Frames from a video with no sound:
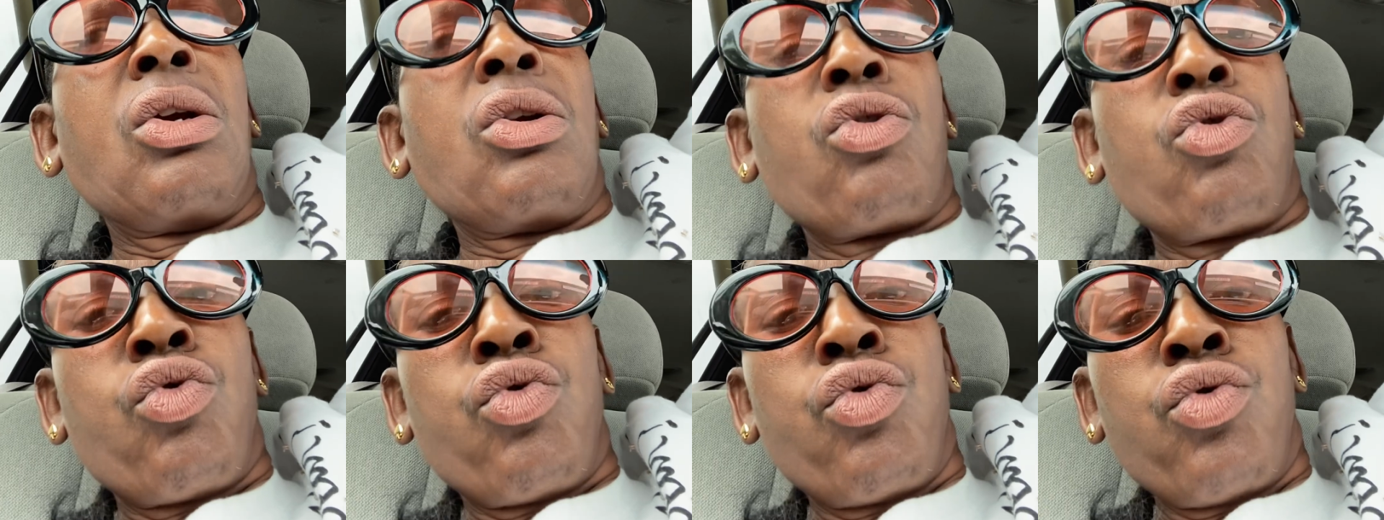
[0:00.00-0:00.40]

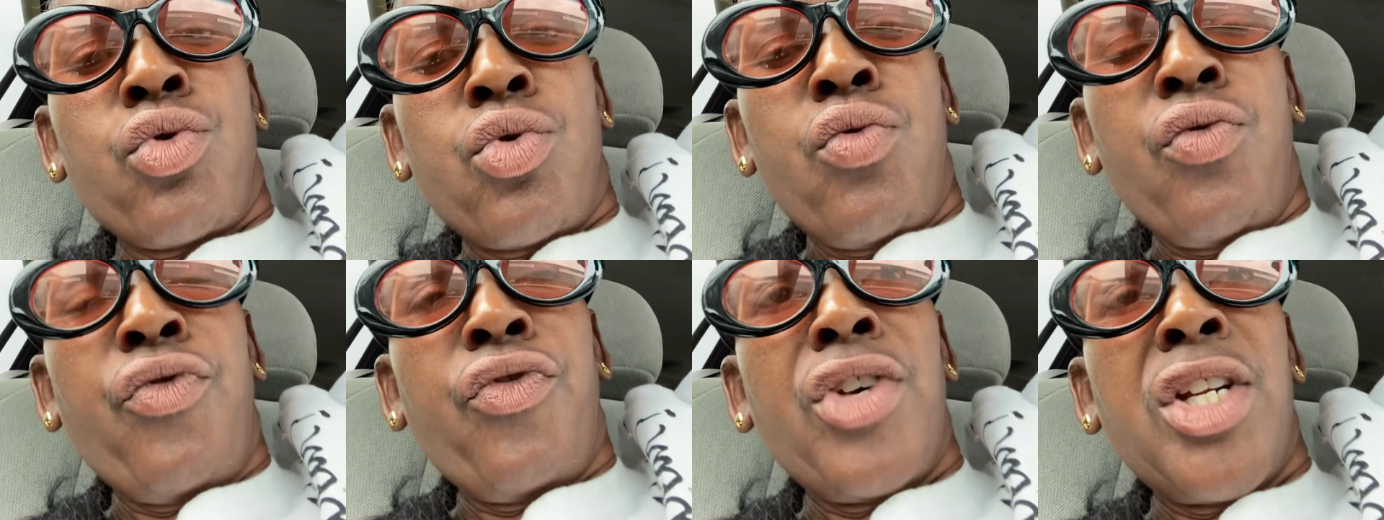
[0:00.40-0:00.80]

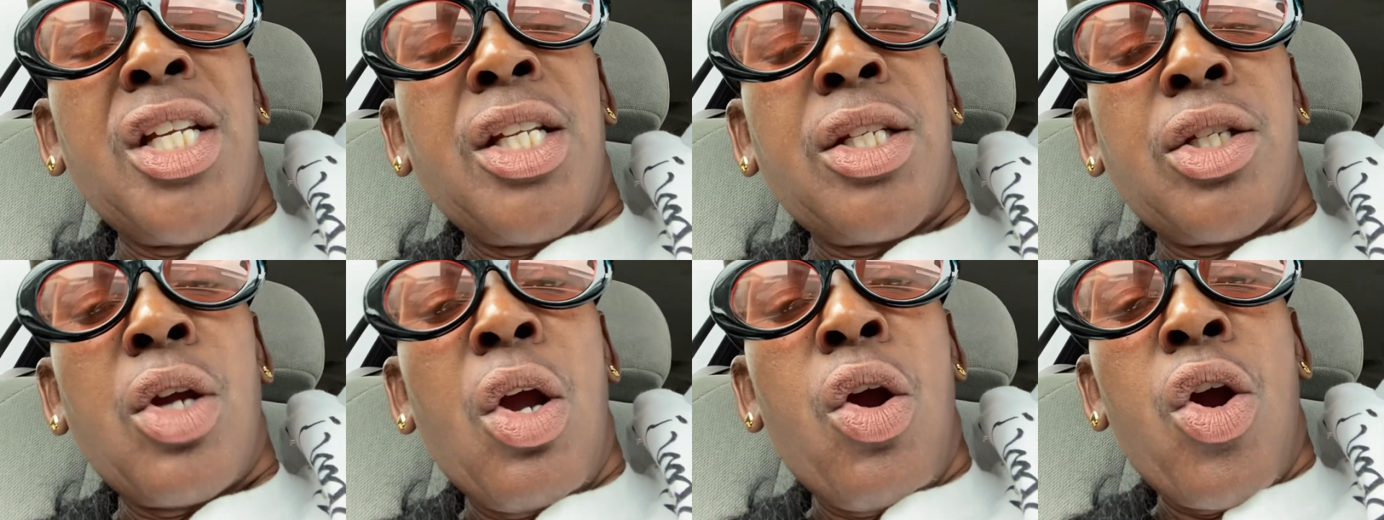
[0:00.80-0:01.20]

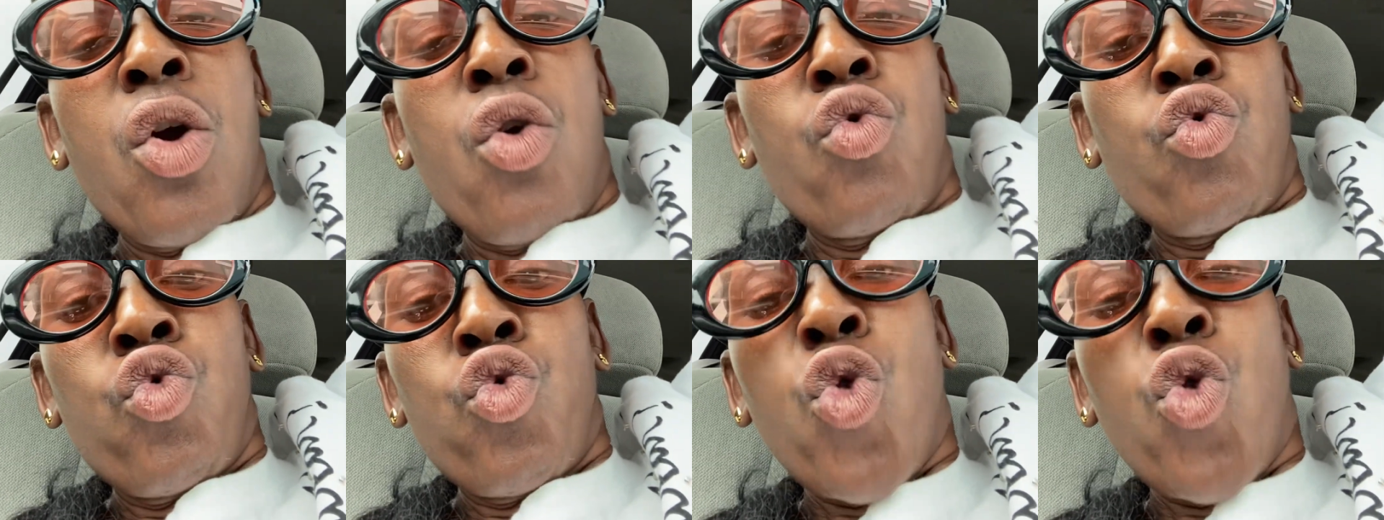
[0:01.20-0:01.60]
ruthless
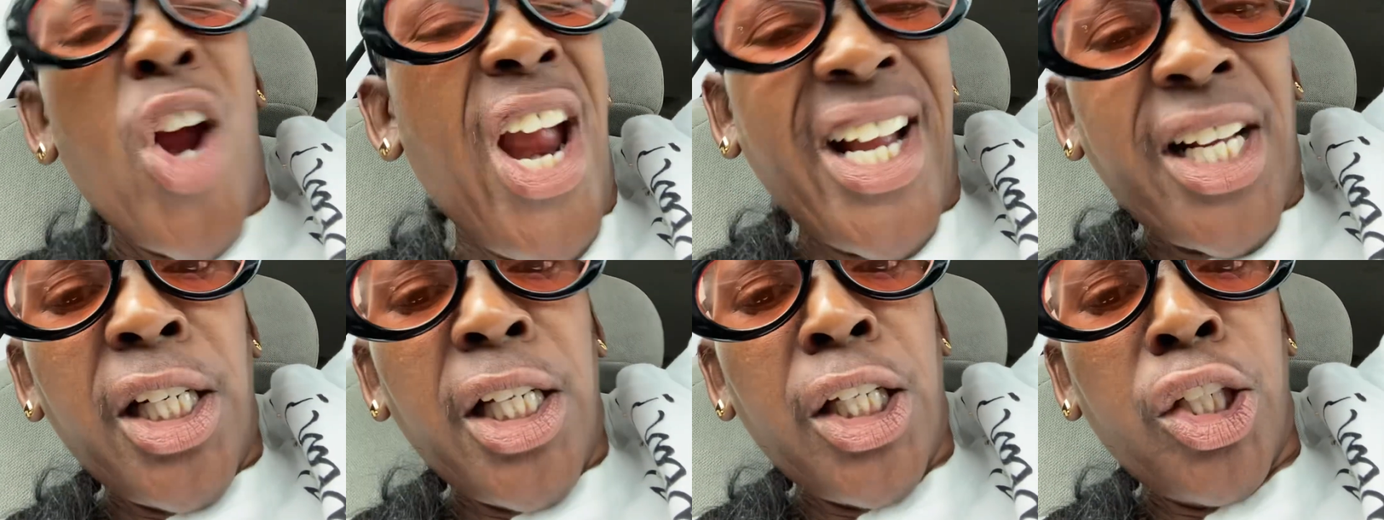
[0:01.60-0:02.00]

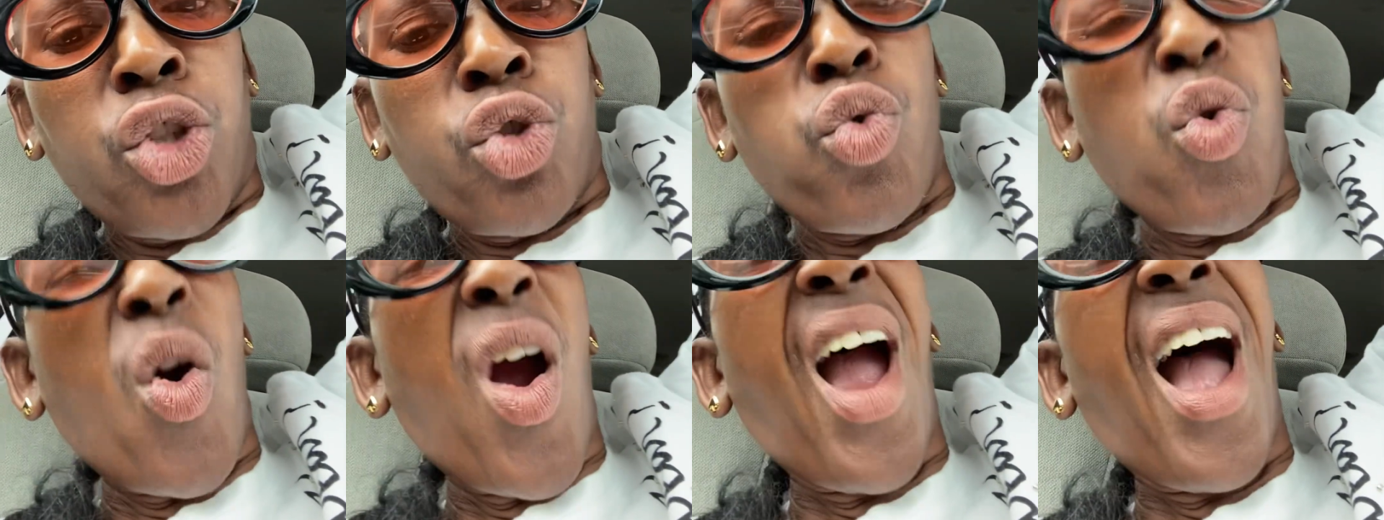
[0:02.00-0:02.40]
reckless
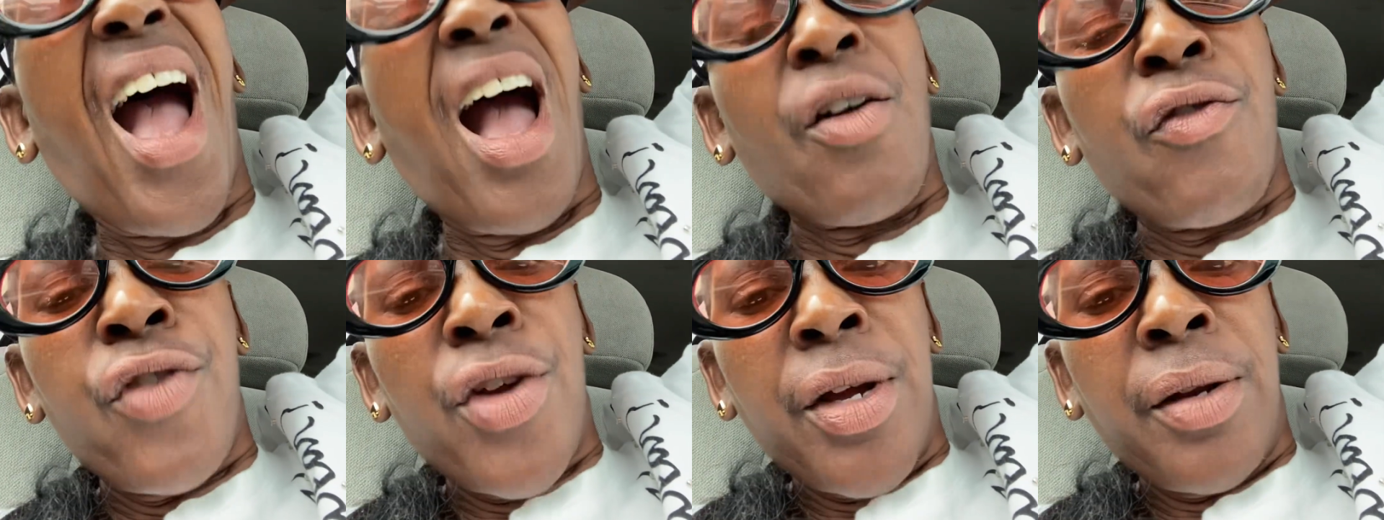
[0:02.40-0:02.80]

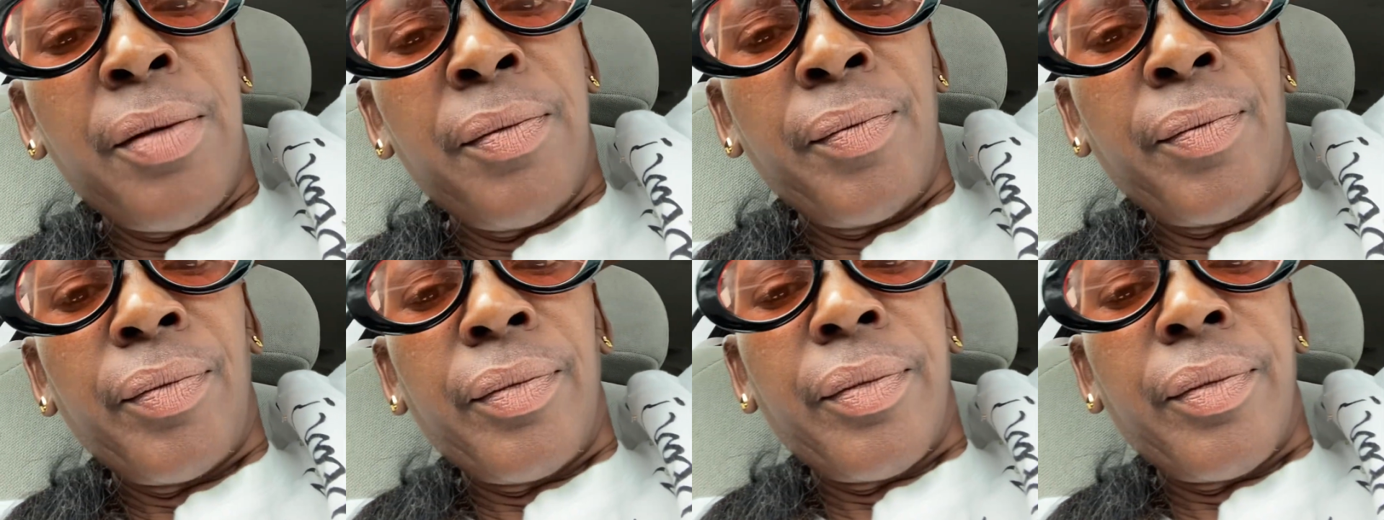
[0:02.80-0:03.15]
driving